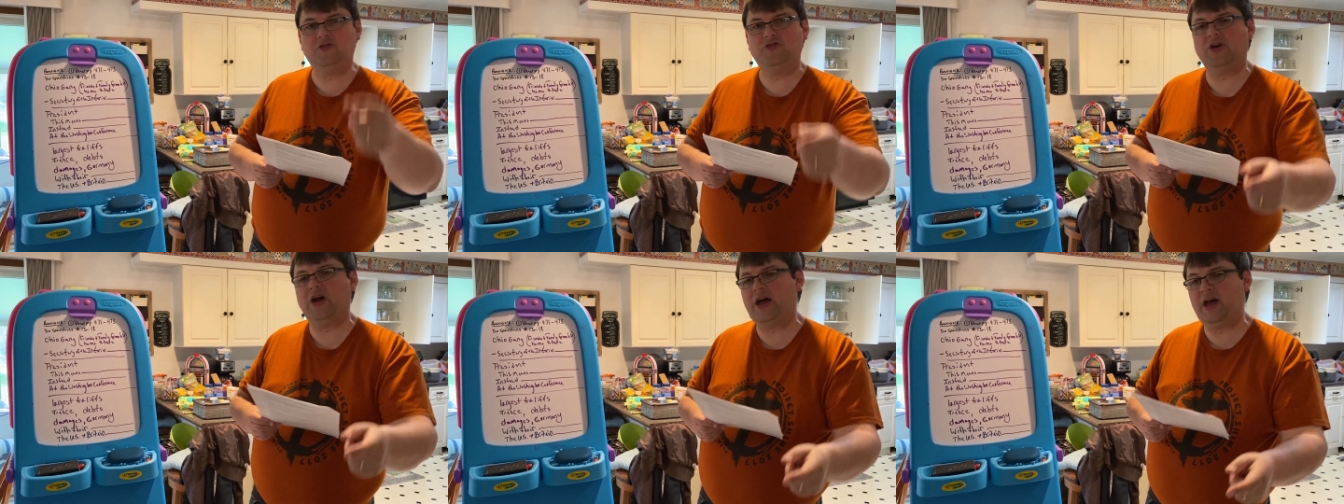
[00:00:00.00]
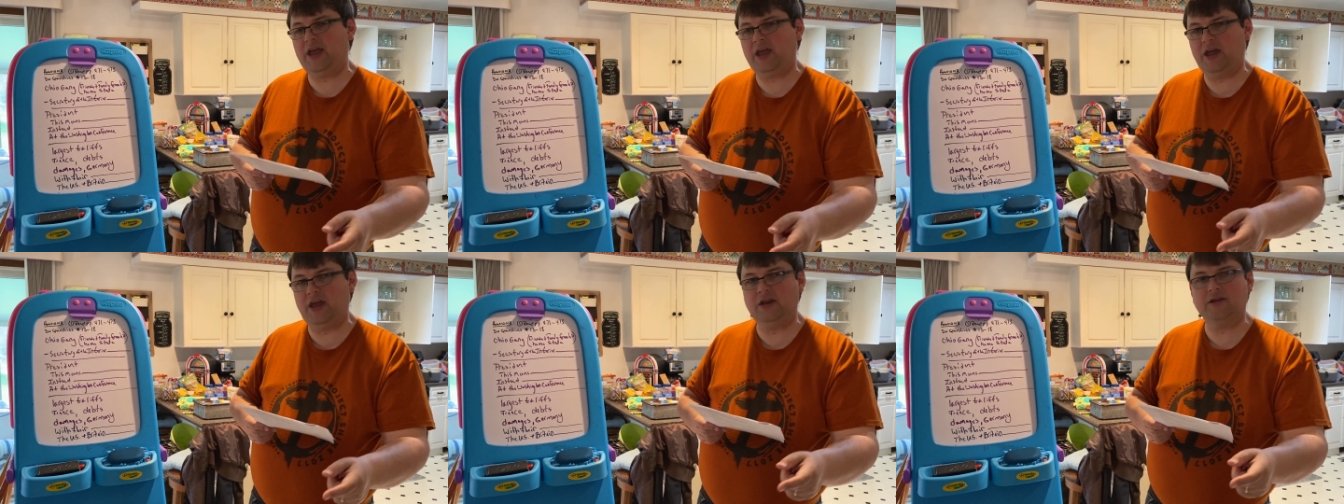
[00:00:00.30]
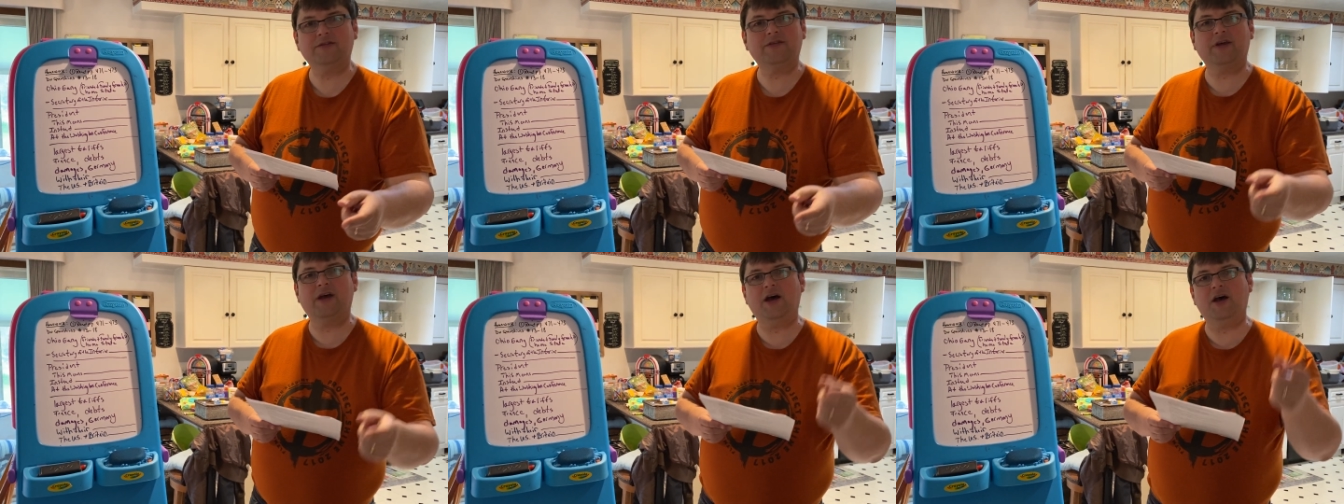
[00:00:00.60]

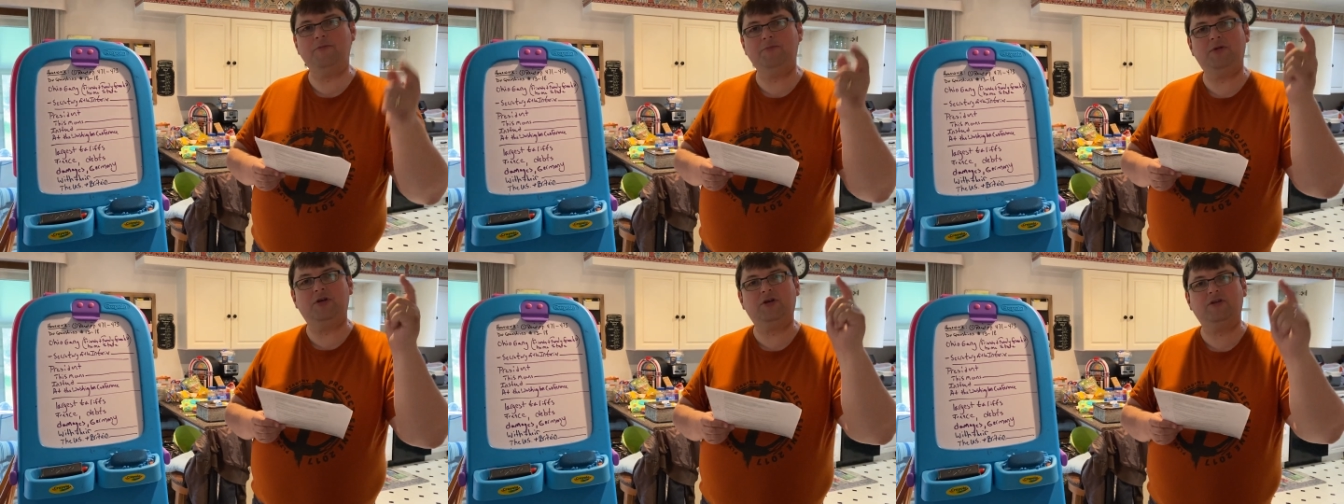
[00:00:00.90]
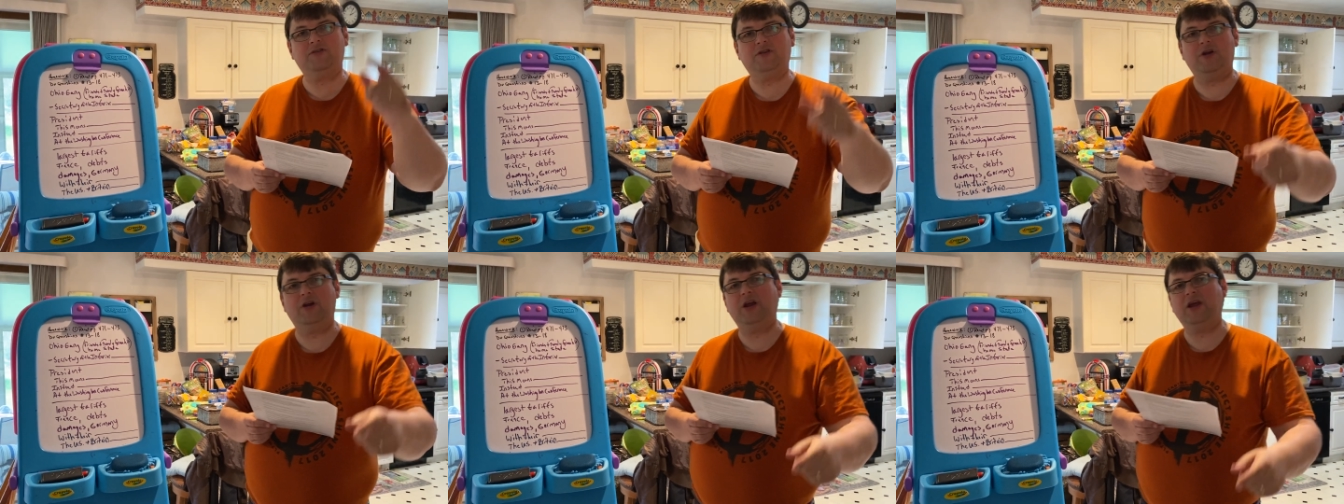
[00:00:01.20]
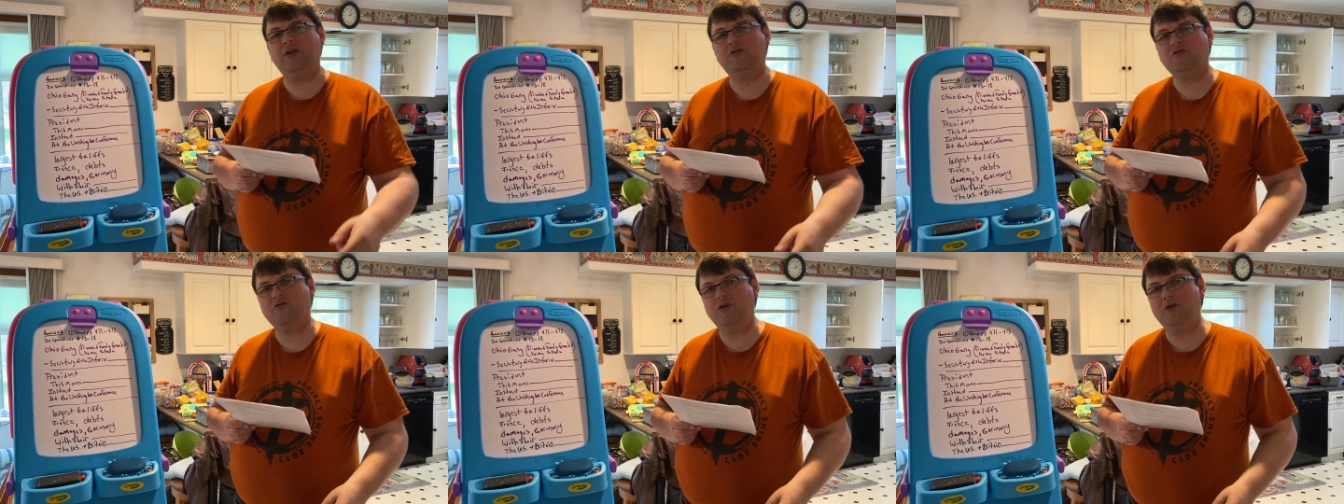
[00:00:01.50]
giant military
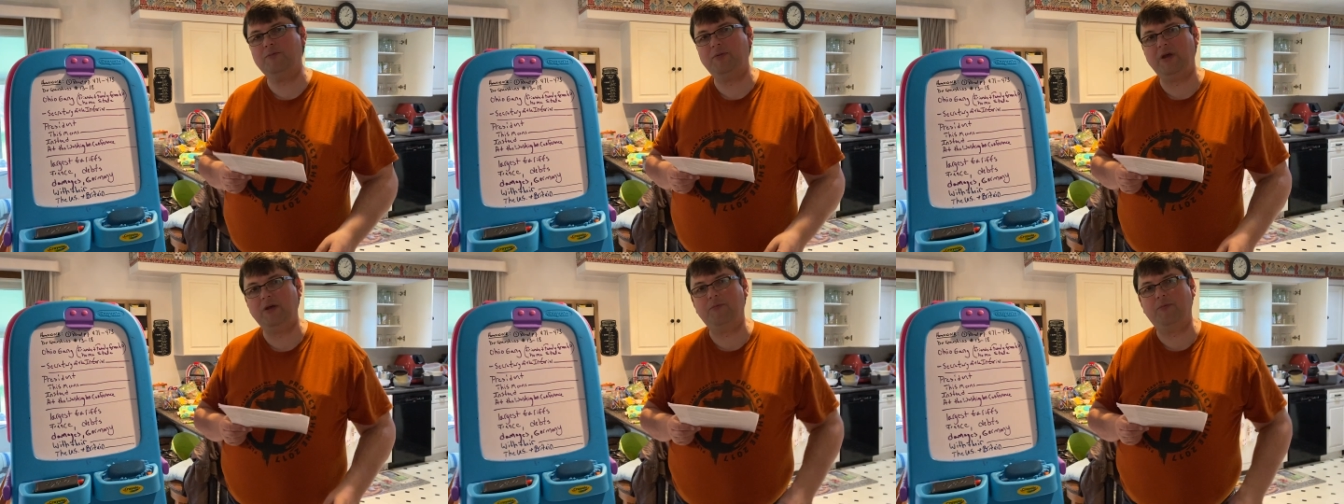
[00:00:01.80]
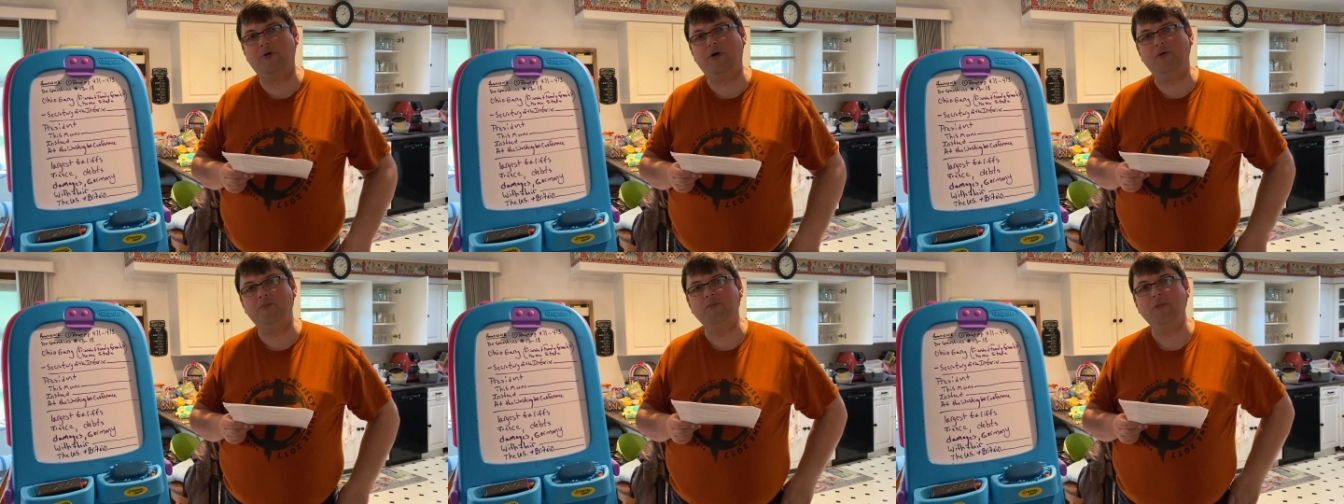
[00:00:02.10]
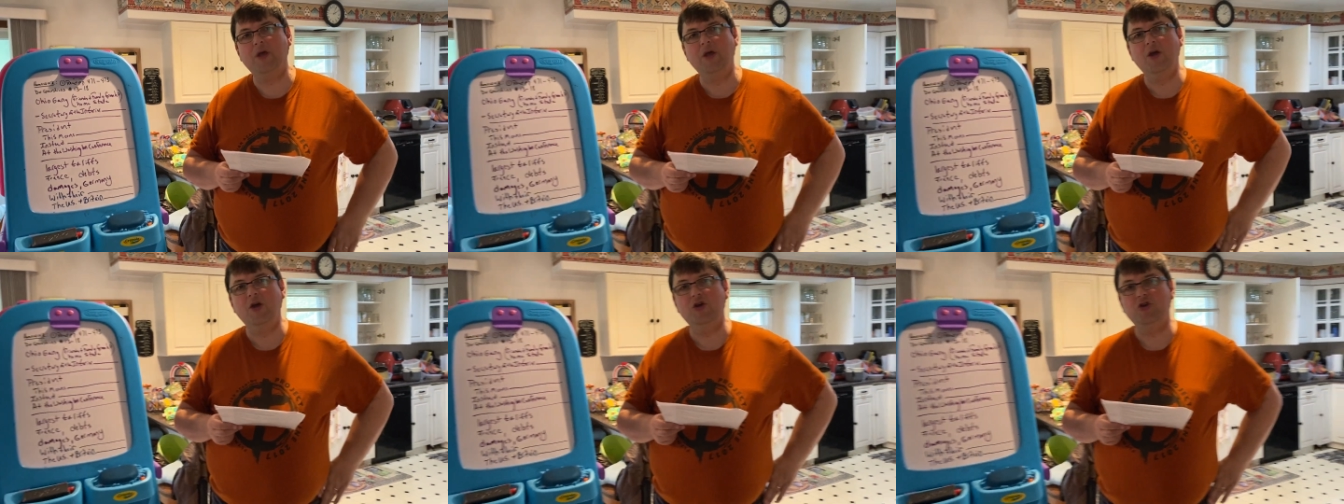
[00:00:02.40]
history people,
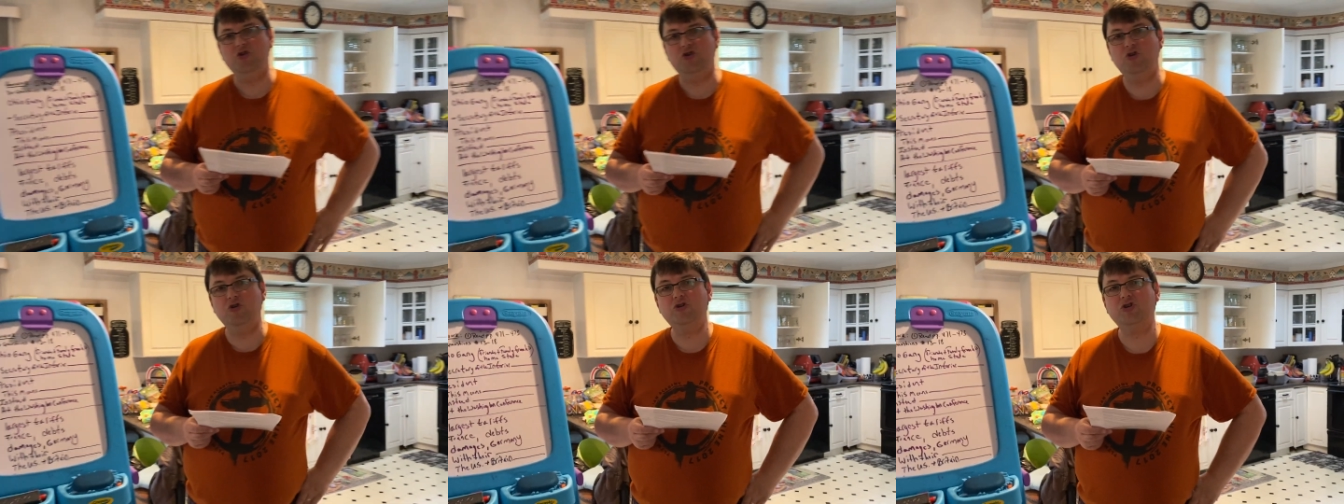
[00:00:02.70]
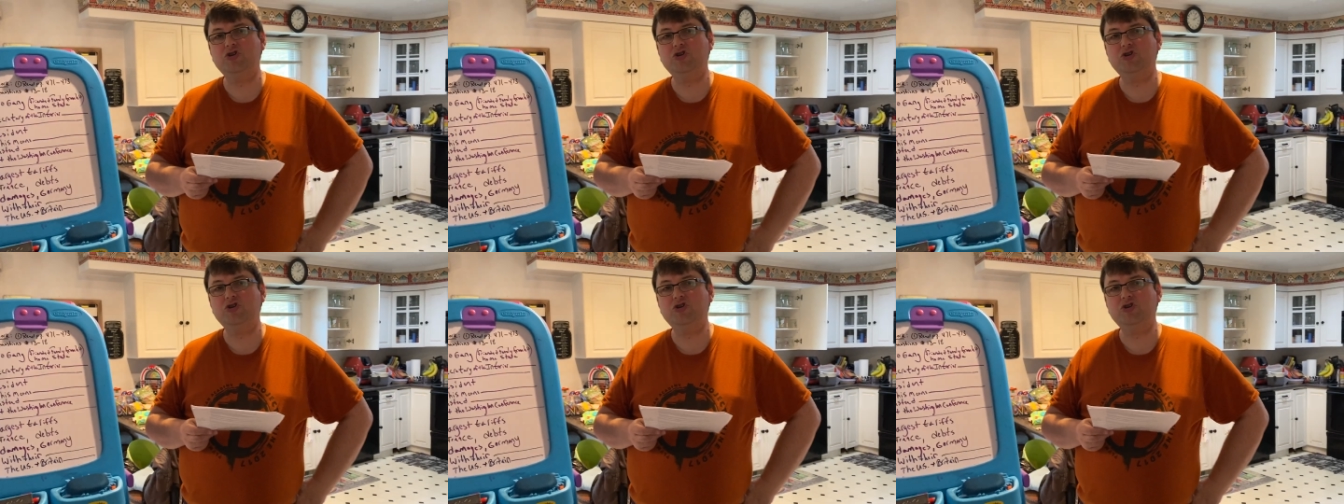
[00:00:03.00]
you